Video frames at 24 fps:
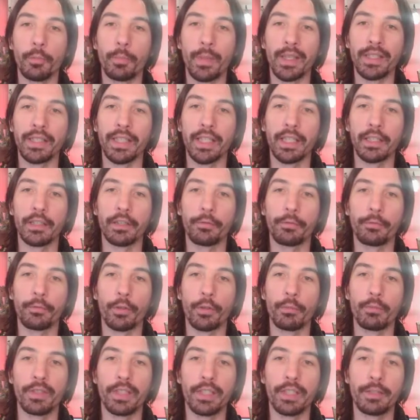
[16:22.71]
pattern
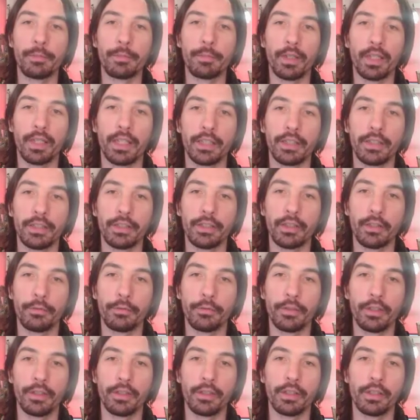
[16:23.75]
from this part of
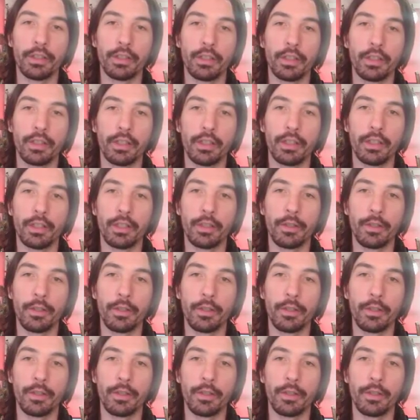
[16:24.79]
the